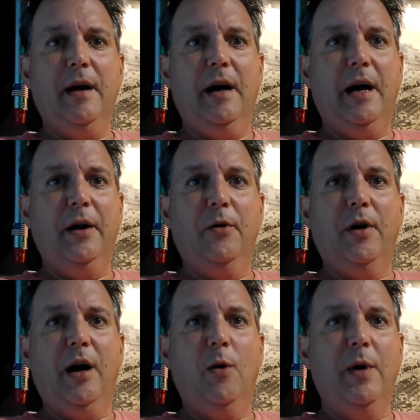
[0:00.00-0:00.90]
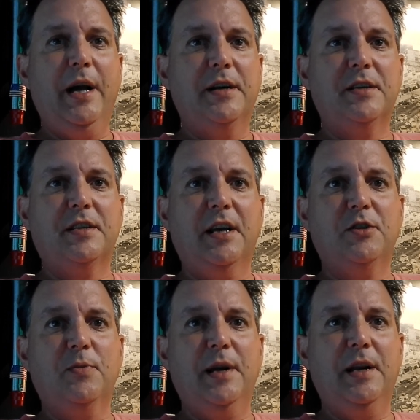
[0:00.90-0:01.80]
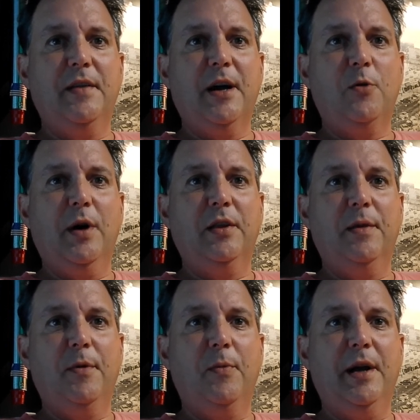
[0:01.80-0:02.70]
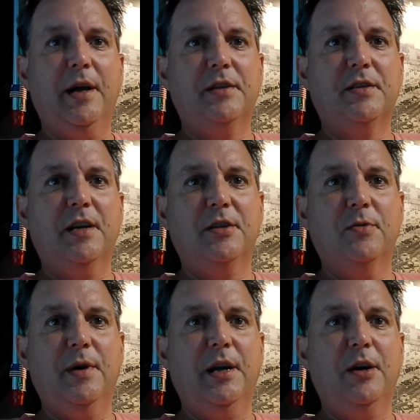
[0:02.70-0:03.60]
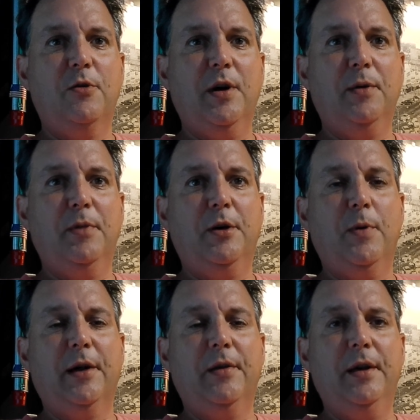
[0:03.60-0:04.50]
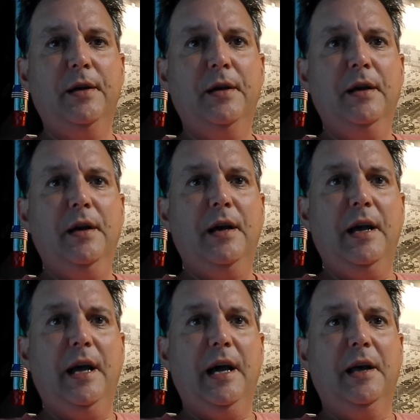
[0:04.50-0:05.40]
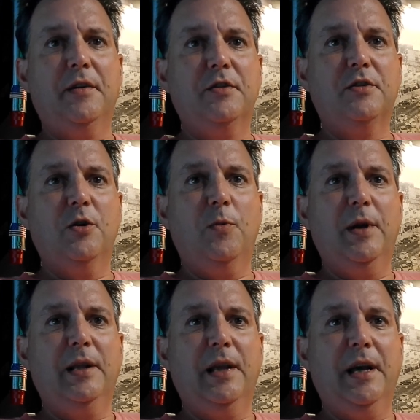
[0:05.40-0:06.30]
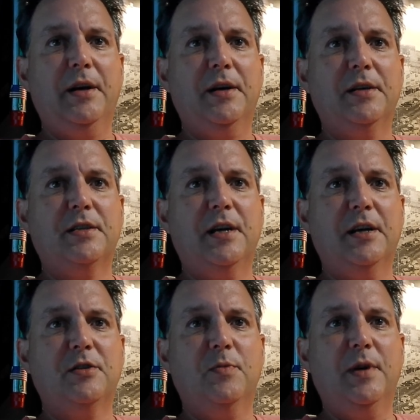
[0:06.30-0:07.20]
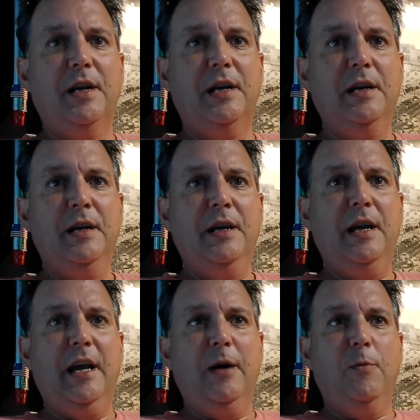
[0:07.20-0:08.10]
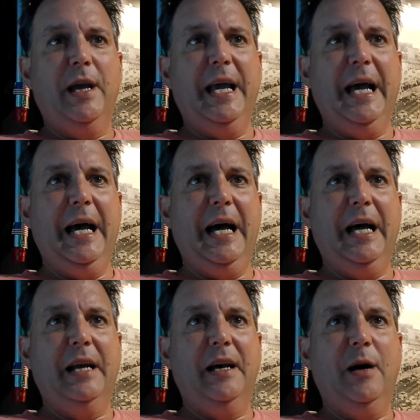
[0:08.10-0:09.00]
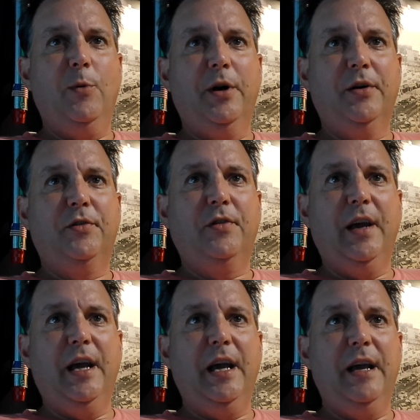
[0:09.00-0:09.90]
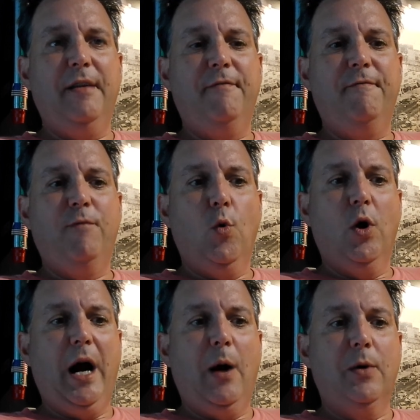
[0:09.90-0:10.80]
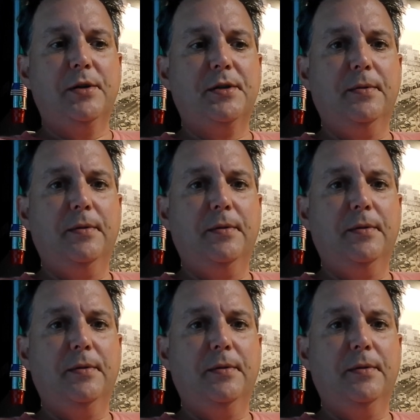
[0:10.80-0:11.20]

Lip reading: I don't know how we got to Santorini that quickly, but we got to Santorini incredibly quickly, and so we landed in Santorini, and we had, I want to say, 4 hours.